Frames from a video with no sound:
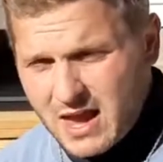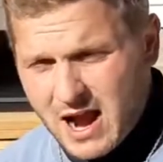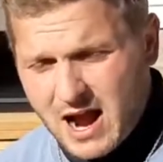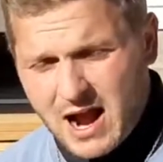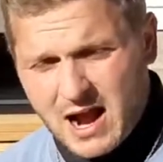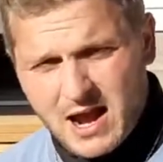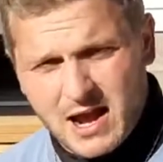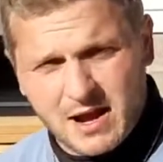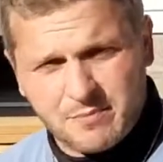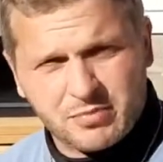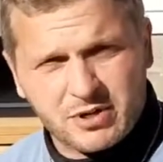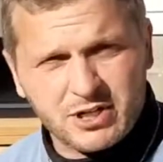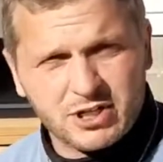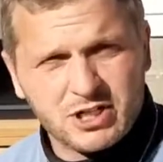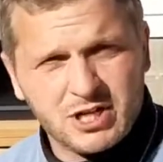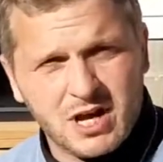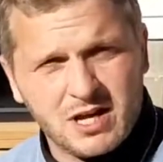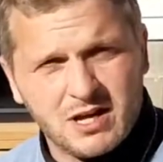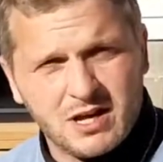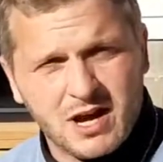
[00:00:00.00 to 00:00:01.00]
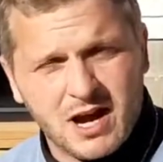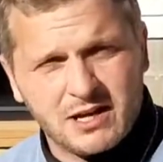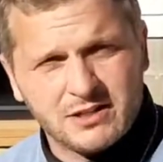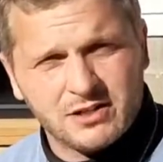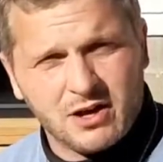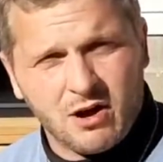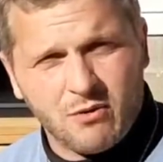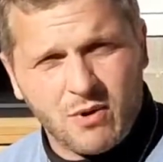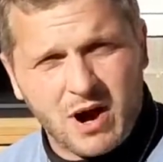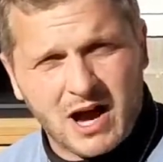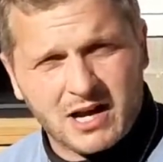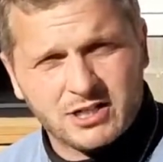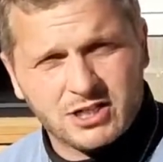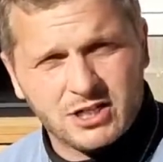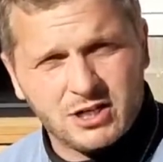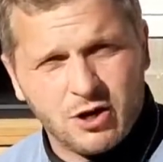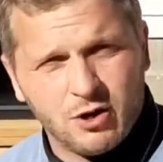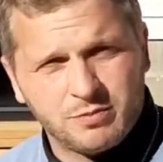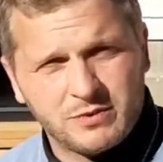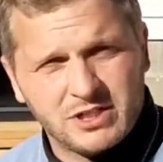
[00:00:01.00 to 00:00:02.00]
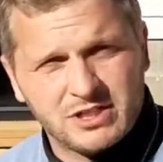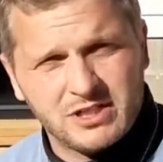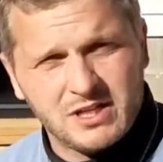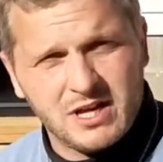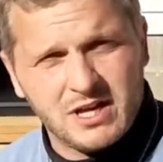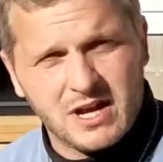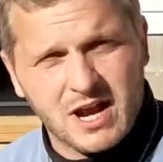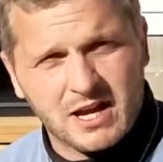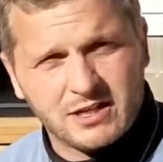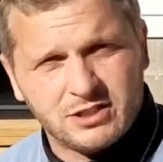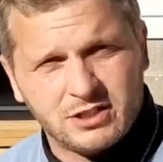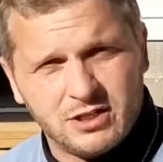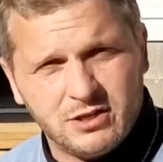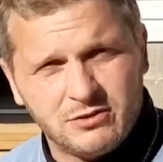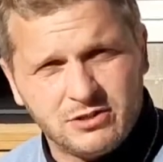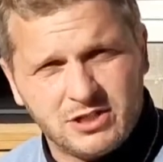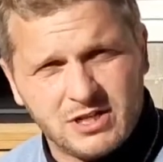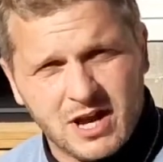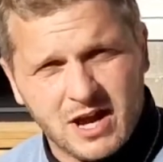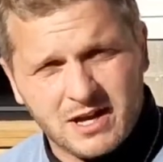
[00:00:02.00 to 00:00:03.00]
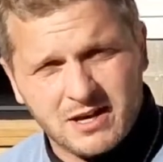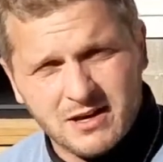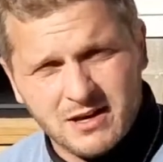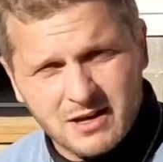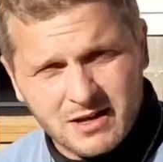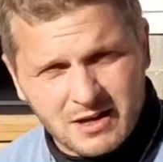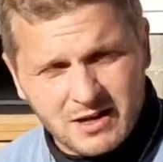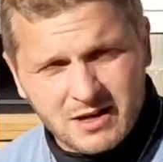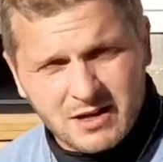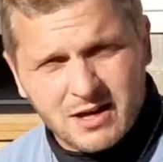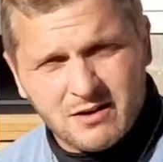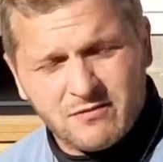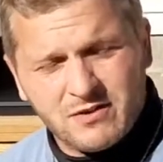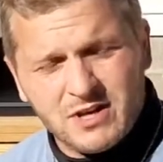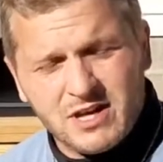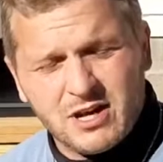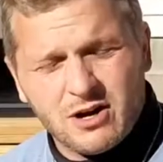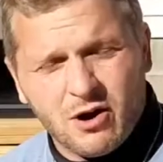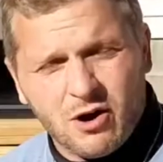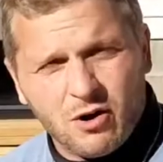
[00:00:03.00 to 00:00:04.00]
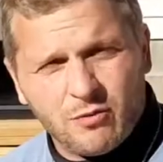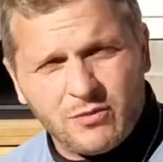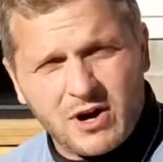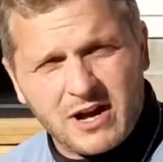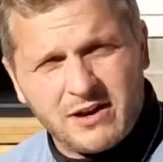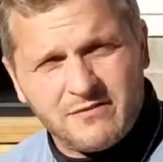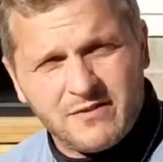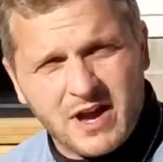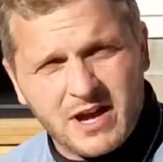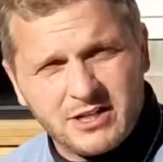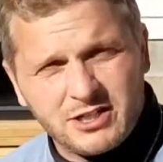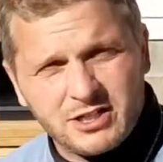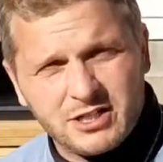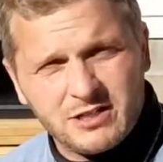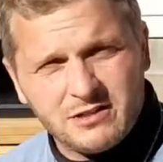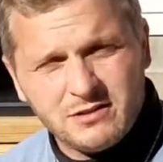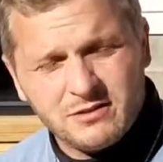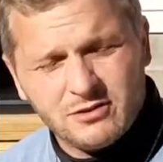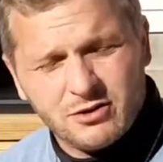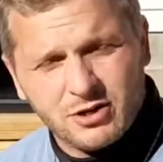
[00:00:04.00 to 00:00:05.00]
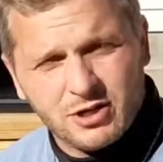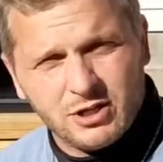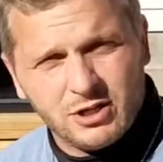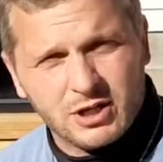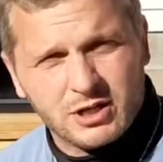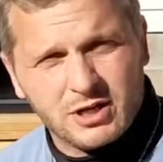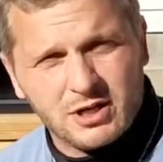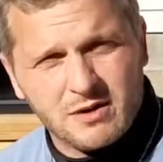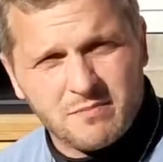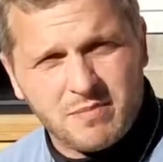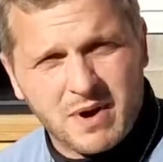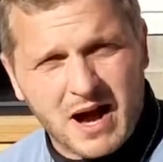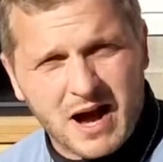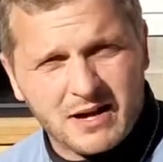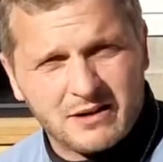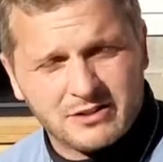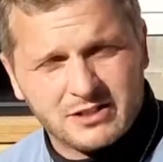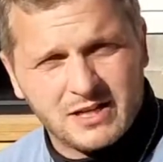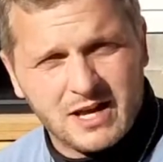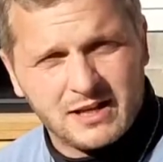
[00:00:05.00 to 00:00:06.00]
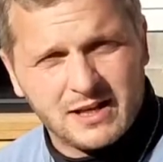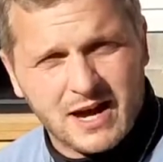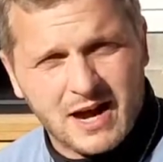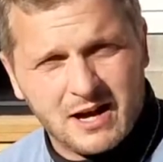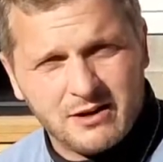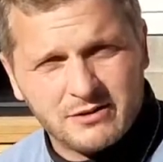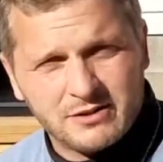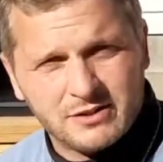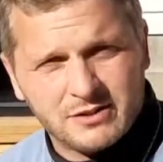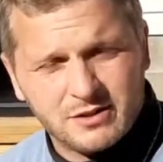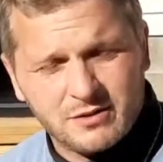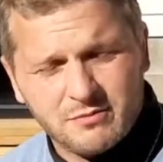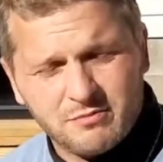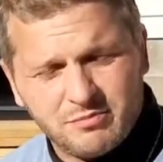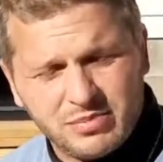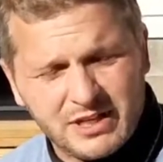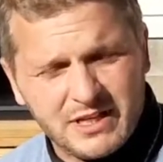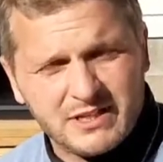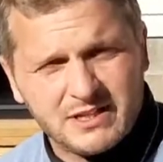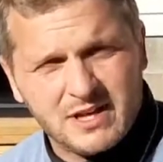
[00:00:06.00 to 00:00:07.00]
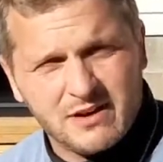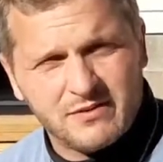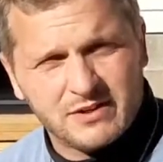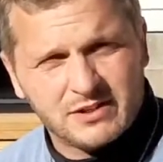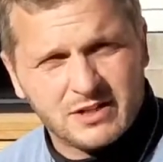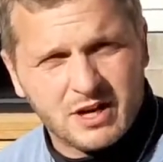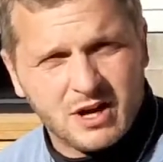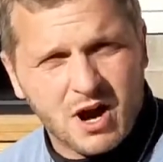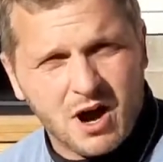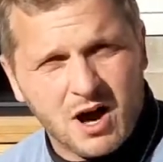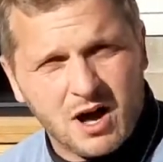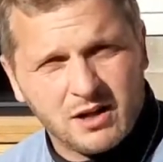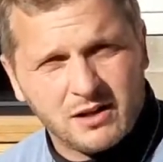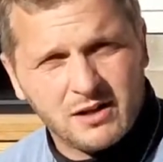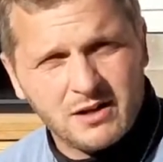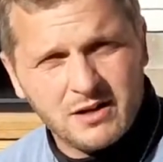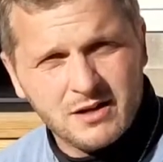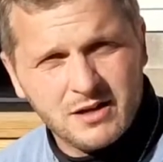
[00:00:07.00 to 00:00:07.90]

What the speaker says: I appreciate you guys all watching. Hope to see you next Tuesday. If you need a home renovation or you're looking to buy or sell a house, please give us a call.